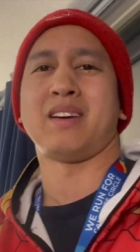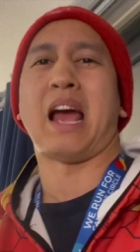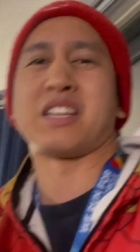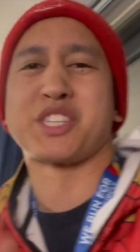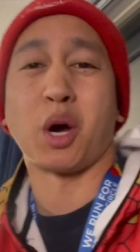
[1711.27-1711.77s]

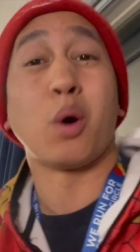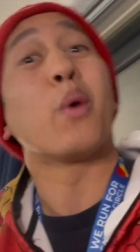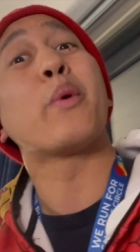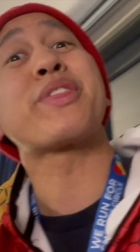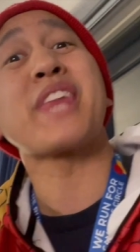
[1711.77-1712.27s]
And so,
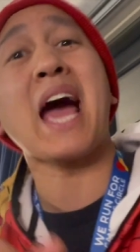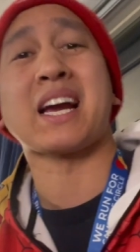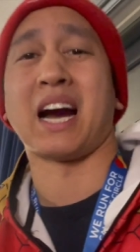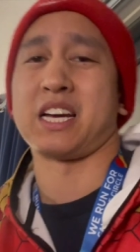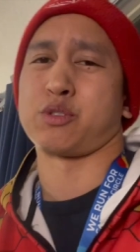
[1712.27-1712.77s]
with that,
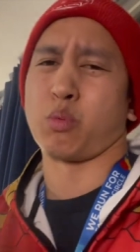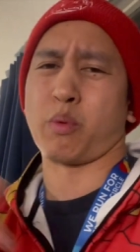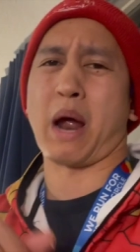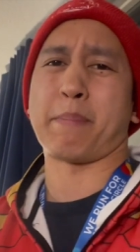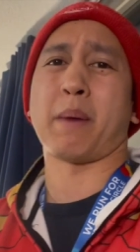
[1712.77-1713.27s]
guys, we'll
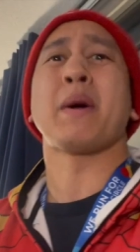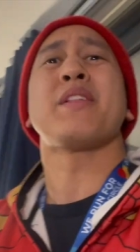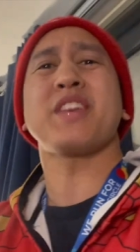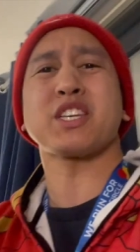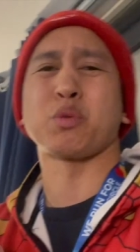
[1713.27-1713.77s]
wrap up
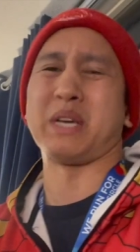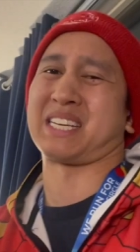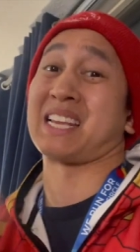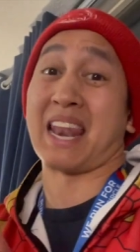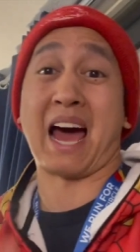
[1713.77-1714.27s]
this
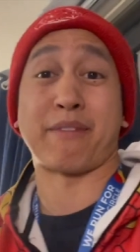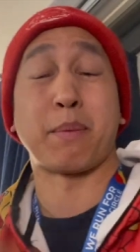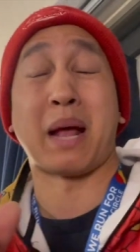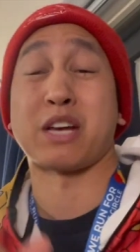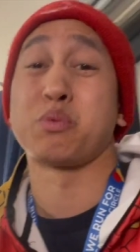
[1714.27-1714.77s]
week's Live
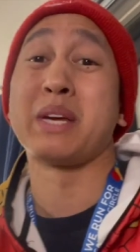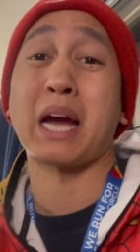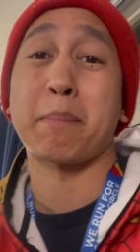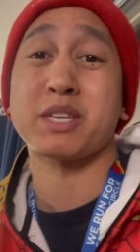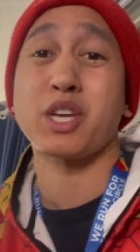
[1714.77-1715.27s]
from Last Week
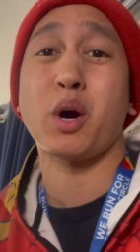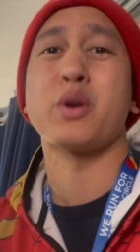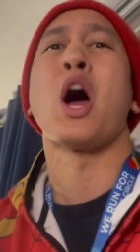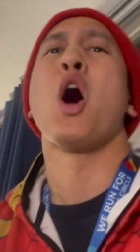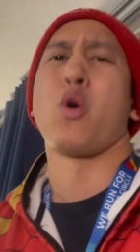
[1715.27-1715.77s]

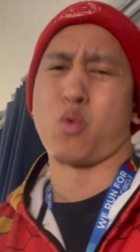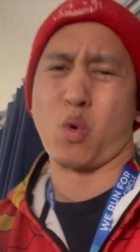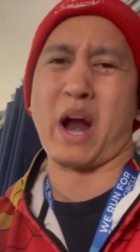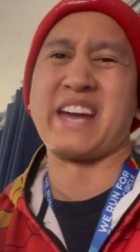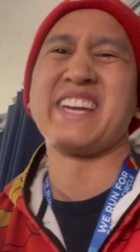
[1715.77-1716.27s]
episode
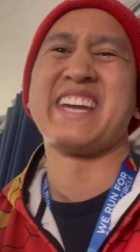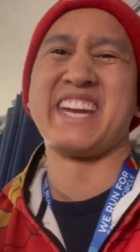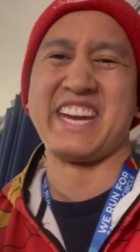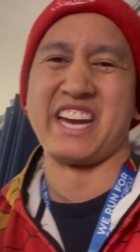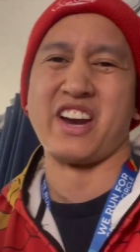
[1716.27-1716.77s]
right
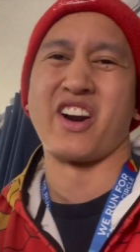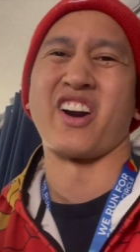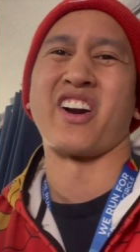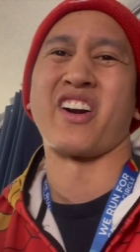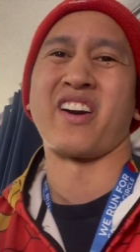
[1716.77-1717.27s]

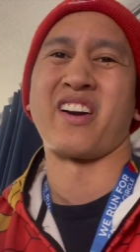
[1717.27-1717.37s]
here.